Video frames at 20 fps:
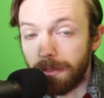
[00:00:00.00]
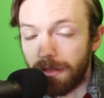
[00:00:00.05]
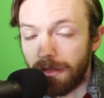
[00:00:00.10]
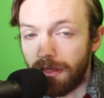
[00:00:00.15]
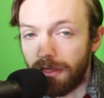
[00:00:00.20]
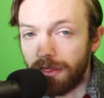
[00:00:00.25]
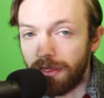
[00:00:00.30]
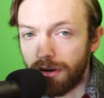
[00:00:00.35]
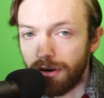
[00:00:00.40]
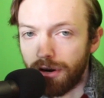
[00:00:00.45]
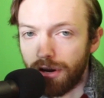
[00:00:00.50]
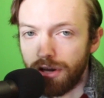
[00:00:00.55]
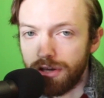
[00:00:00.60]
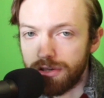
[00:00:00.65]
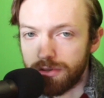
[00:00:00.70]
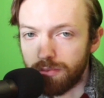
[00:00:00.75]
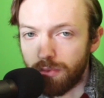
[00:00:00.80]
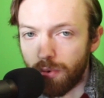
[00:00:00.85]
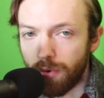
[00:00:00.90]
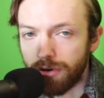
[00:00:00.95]
There
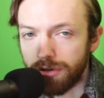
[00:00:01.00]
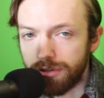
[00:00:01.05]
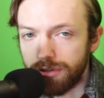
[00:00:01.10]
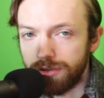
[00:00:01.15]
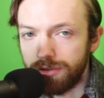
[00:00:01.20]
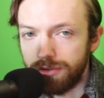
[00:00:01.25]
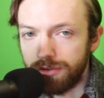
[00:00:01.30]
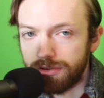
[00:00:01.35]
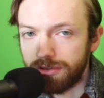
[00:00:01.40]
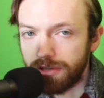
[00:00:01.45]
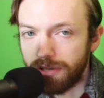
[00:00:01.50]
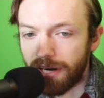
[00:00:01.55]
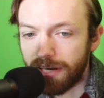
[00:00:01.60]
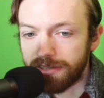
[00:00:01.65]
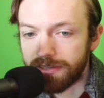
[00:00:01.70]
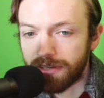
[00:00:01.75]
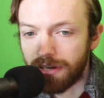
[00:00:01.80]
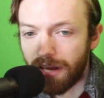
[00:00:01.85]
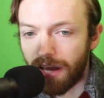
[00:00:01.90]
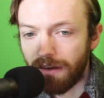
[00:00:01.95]
is more Jujutsu
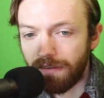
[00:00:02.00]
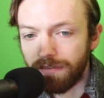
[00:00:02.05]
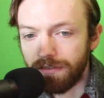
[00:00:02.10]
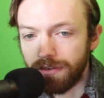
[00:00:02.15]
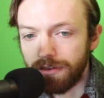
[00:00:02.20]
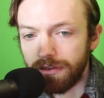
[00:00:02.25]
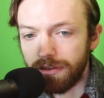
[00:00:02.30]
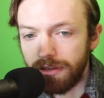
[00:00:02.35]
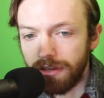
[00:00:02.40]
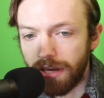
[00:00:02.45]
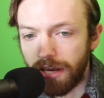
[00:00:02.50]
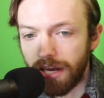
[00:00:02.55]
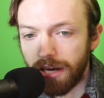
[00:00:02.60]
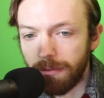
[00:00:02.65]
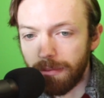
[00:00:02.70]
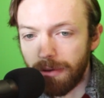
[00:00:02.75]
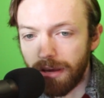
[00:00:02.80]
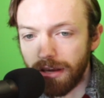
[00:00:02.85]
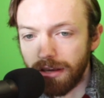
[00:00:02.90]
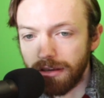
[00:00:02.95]
Kaisen after the
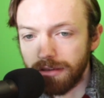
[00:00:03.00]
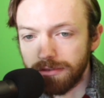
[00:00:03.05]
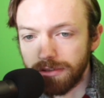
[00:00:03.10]
anime,